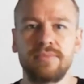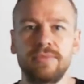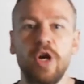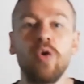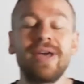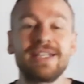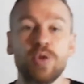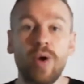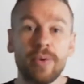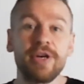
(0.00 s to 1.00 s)
Okay, so
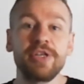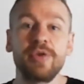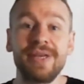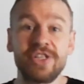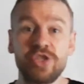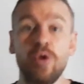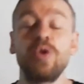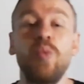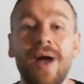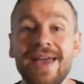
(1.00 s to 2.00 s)
what I'm going to do is show
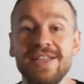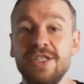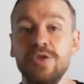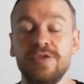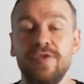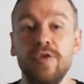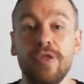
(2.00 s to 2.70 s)
you why it's useful